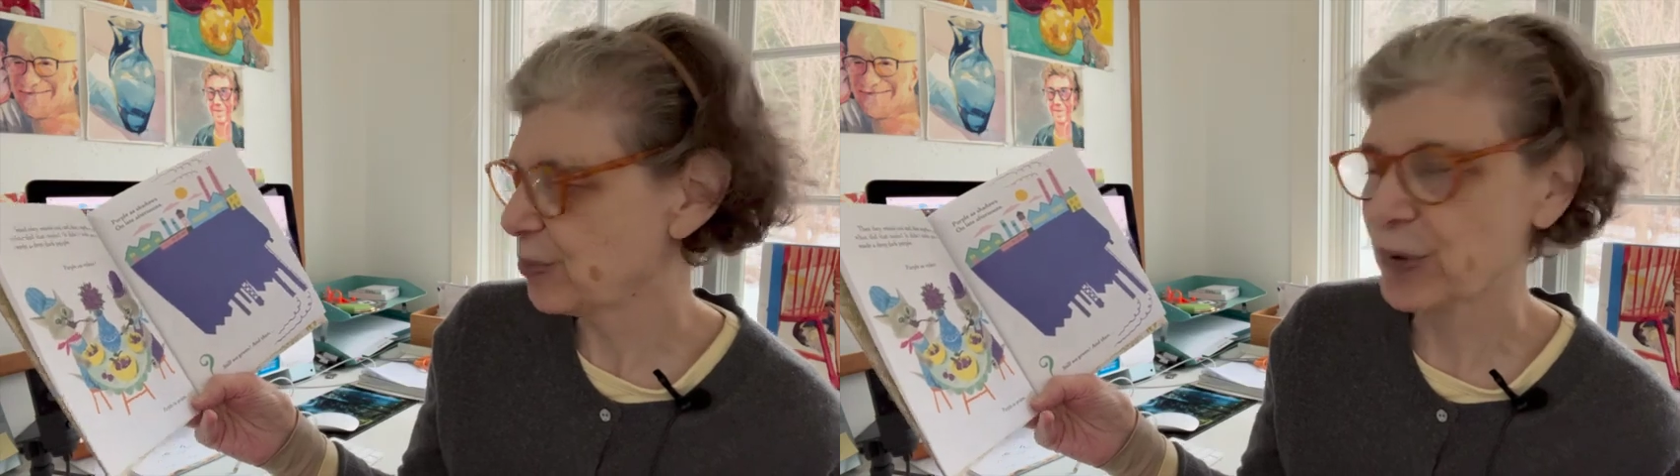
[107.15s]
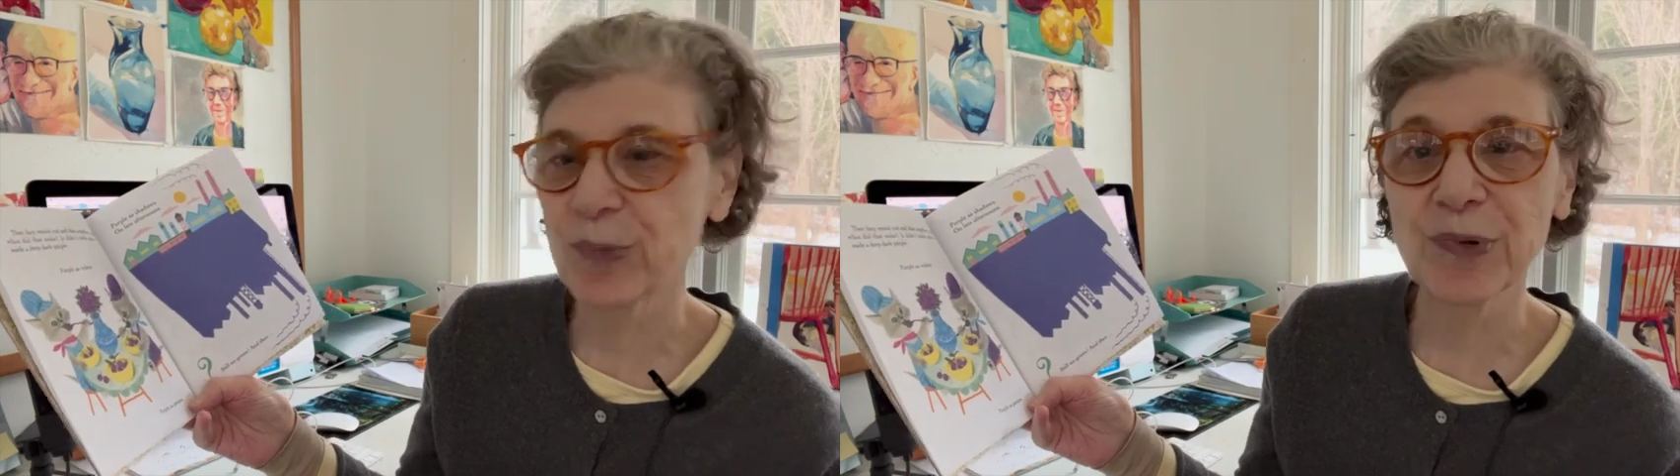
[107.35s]

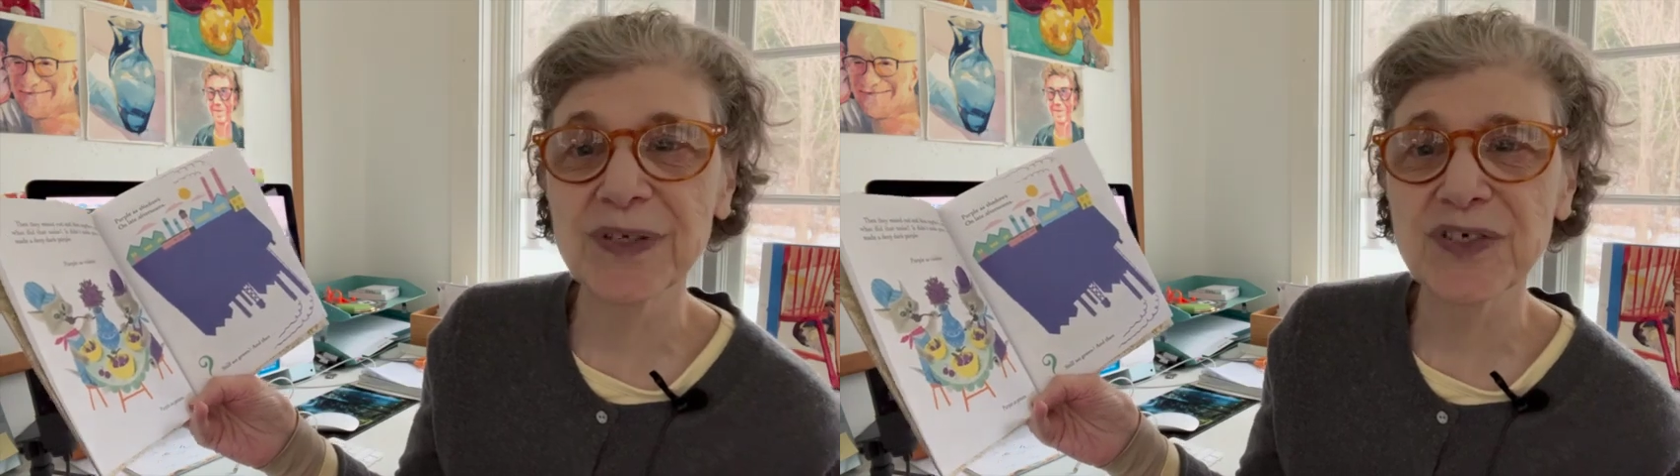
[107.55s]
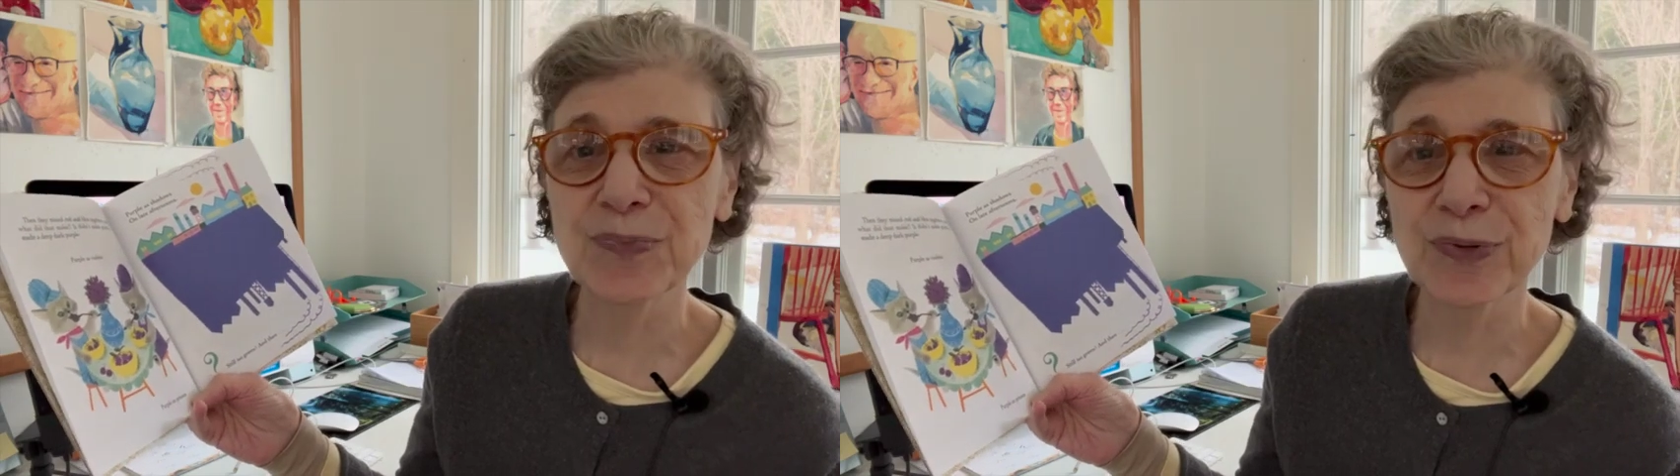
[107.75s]
purple
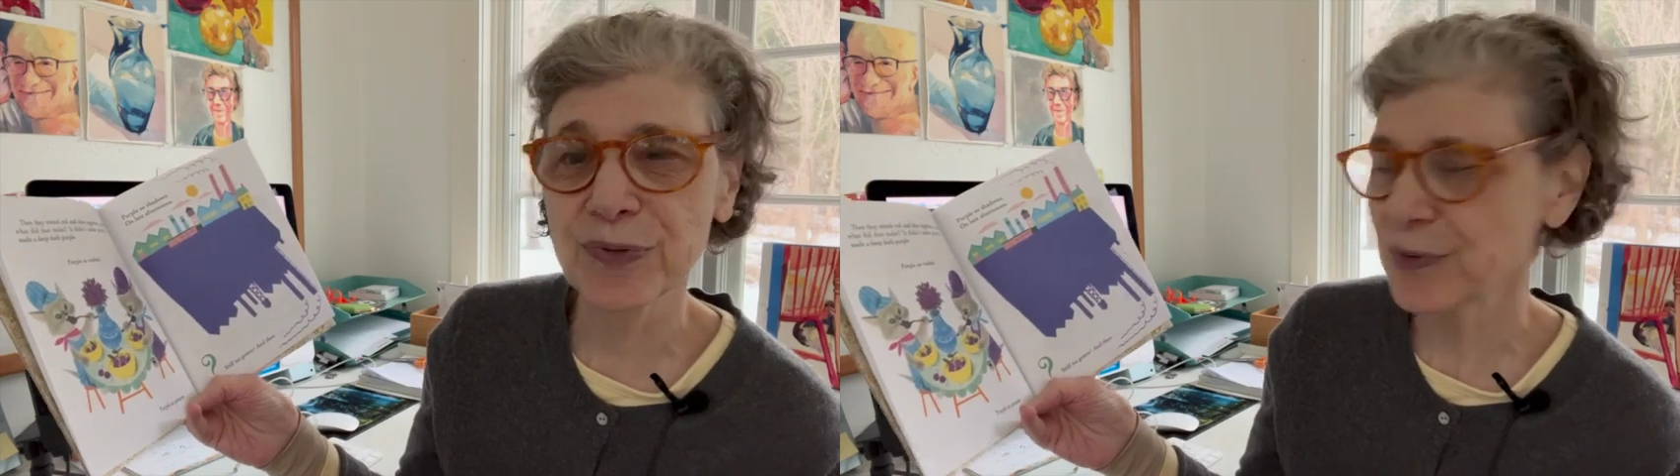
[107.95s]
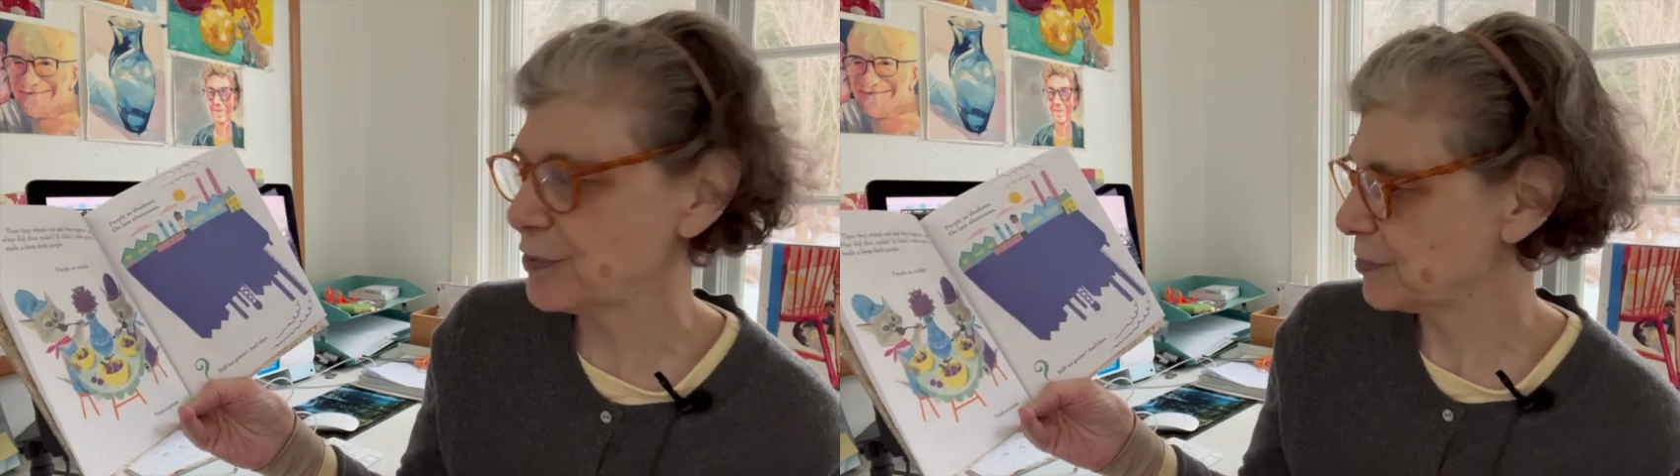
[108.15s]
as
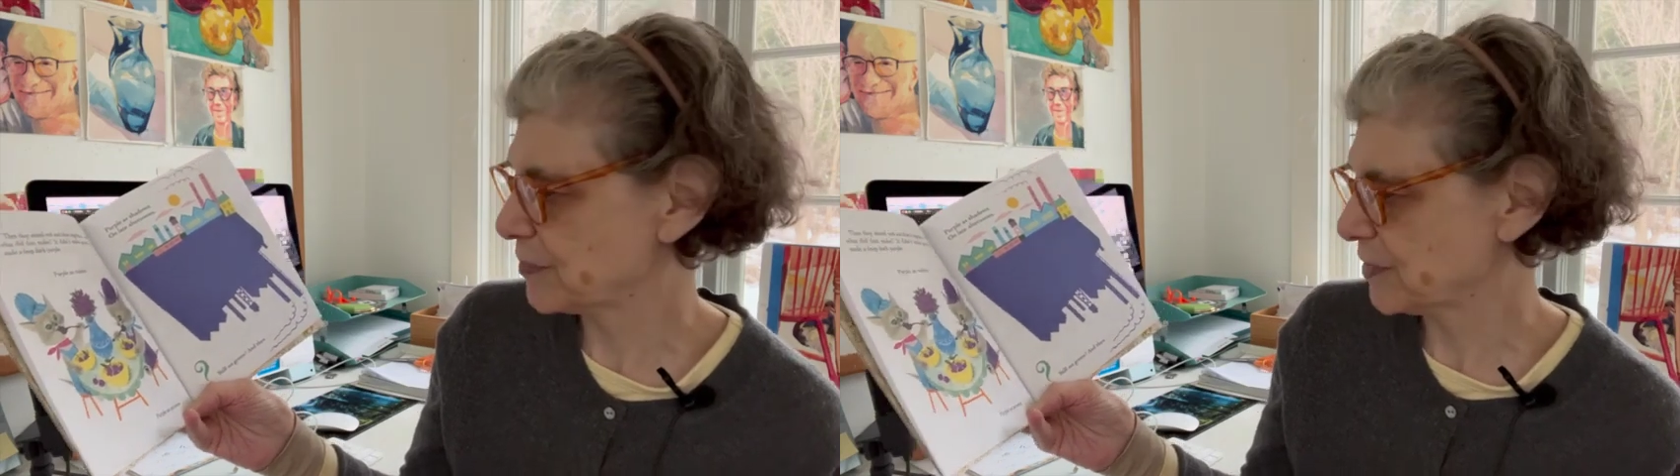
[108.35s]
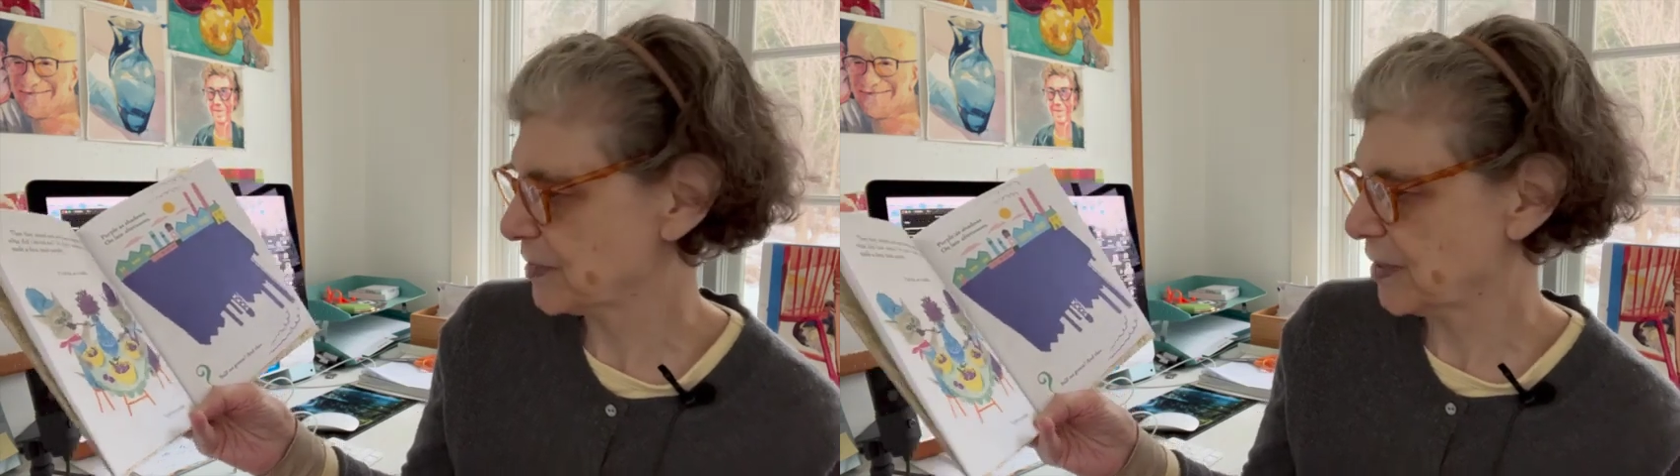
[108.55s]

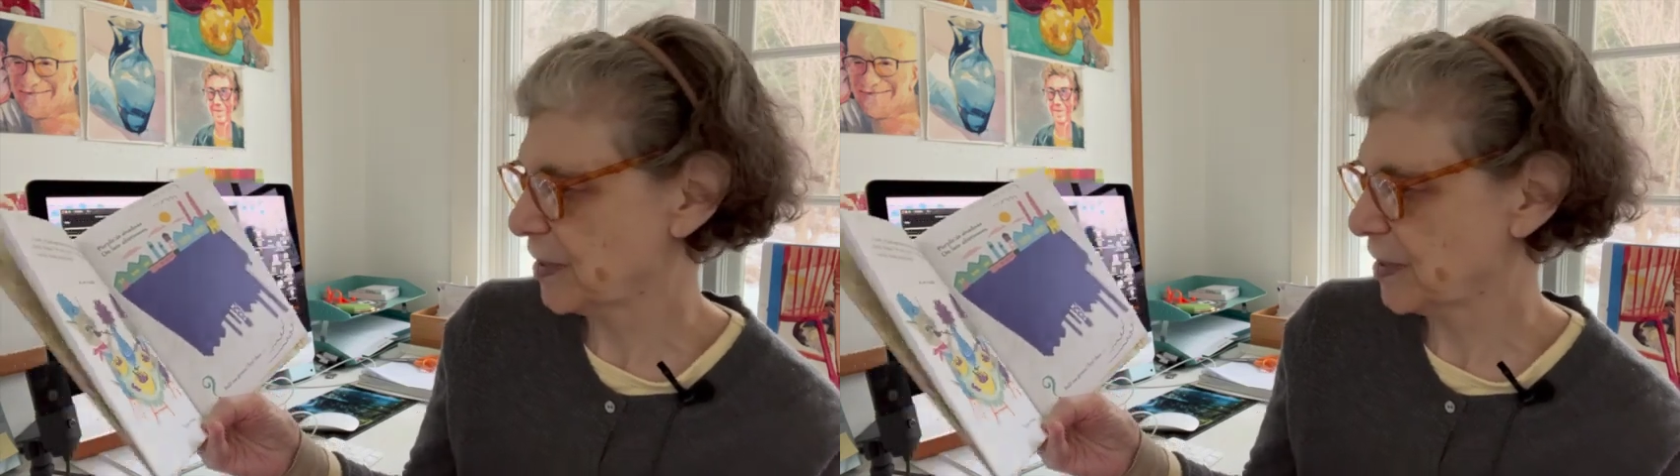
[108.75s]
prunes,